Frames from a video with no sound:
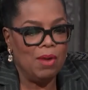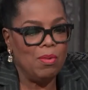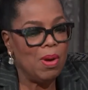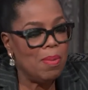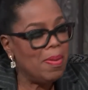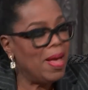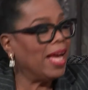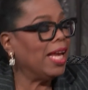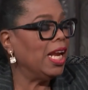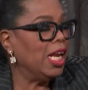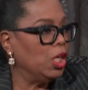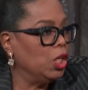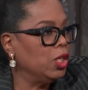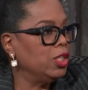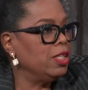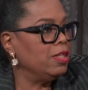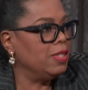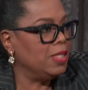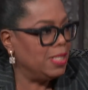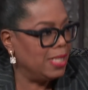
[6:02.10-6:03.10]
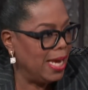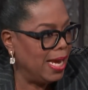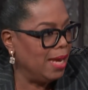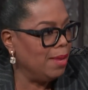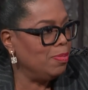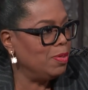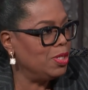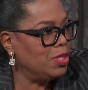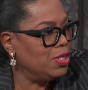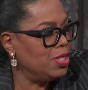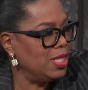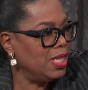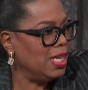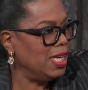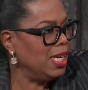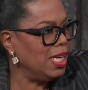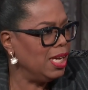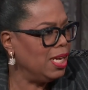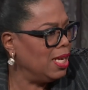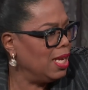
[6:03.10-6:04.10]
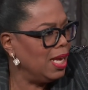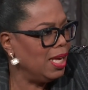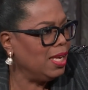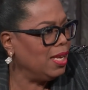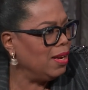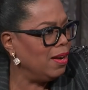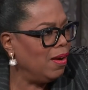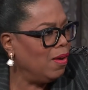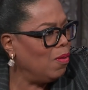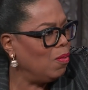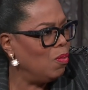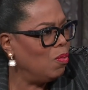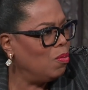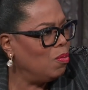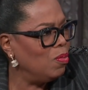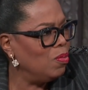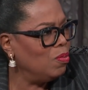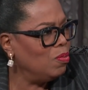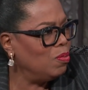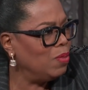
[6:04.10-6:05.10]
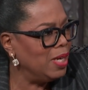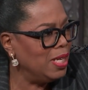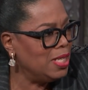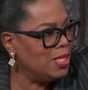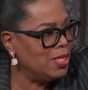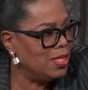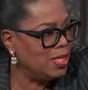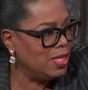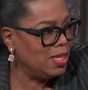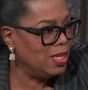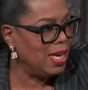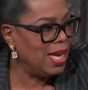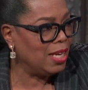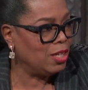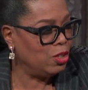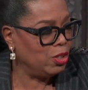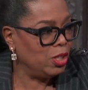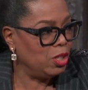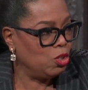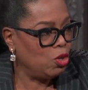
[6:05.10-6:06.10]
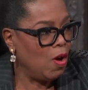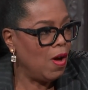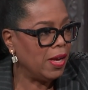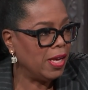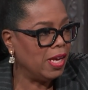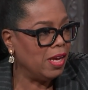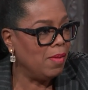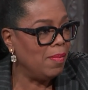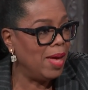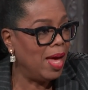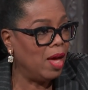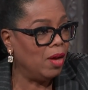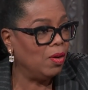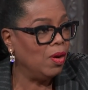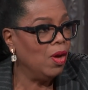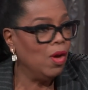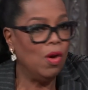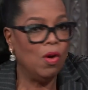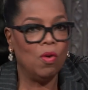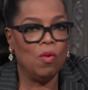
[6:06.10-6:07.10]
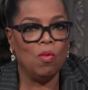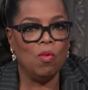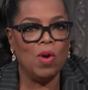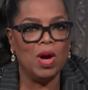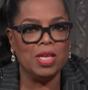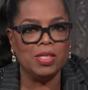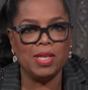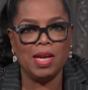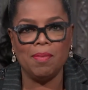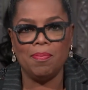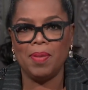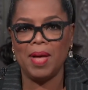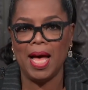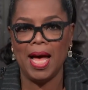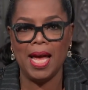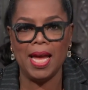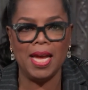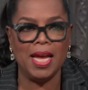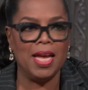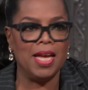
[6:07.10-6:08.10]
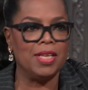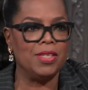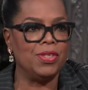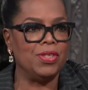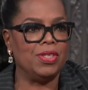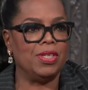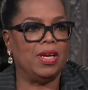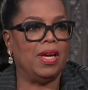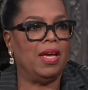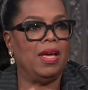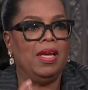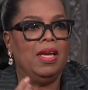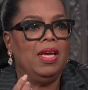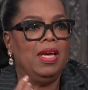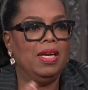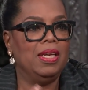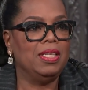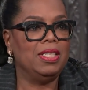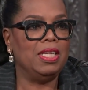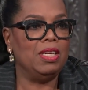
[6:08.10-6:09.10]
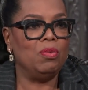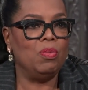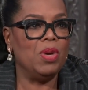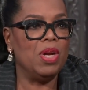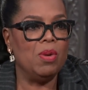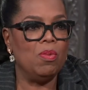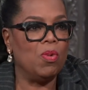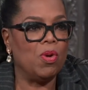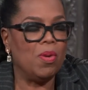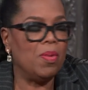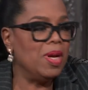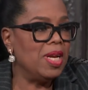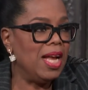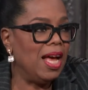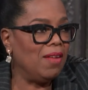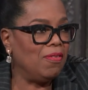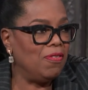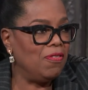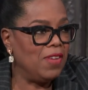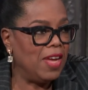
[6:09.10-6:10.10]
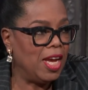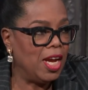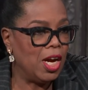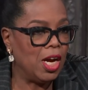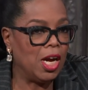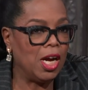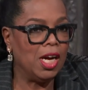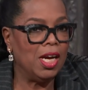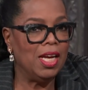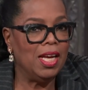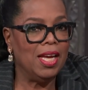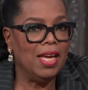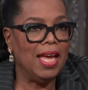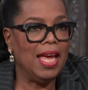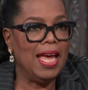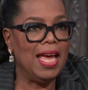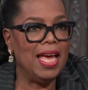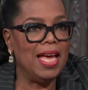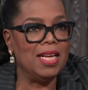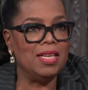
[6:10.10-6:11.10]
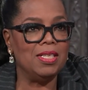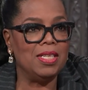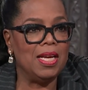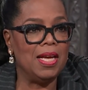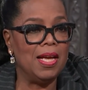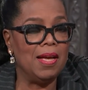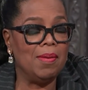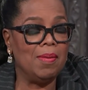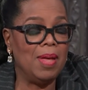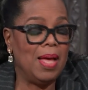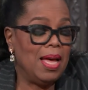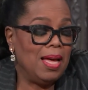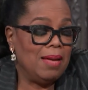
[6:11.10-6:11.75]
went back and I looked at the tape to see, you know, what is he actually talking about? Was I biased? Uh, did we, were we not fair? And uh,